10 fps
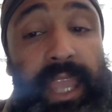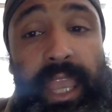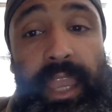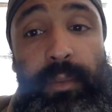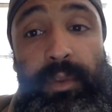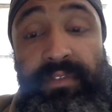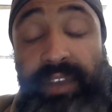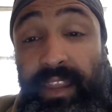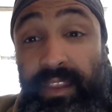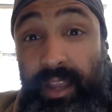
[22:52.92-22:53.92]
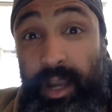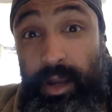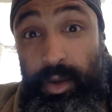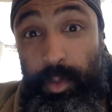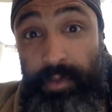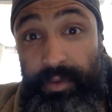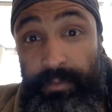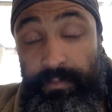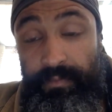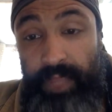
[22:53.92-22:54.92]
And we find the Congo River.
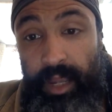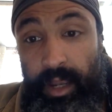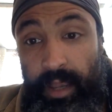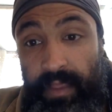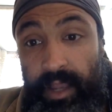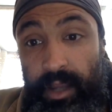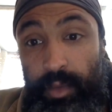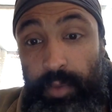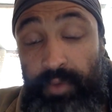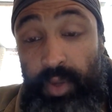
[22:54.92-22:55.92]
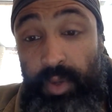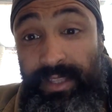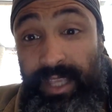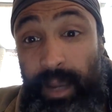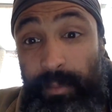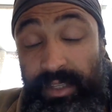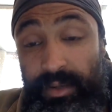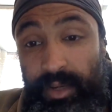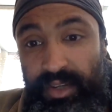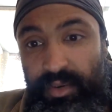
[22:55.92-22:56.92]
And the Congo River goes in the
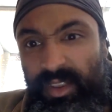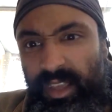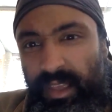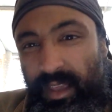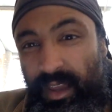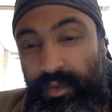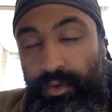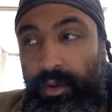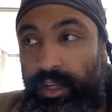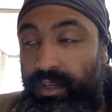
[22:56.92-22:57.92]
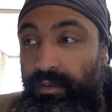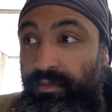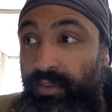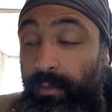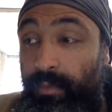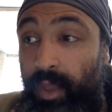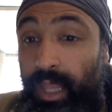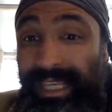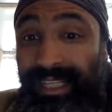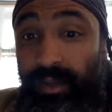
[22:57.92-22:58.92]
opposite direction, in the other direction, from
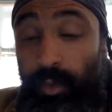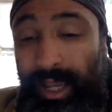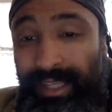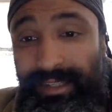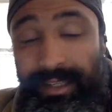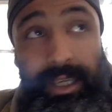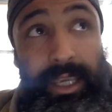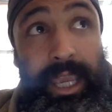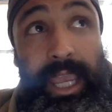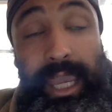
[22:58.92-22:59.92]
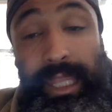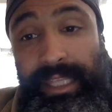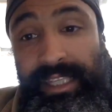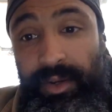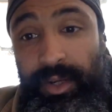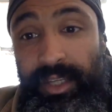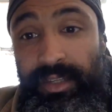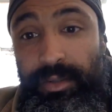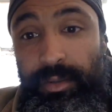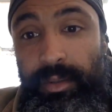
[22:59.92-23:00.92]
east to west, and lets out
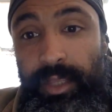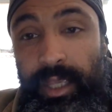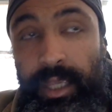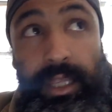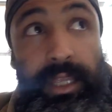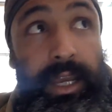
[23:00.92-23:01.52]
into the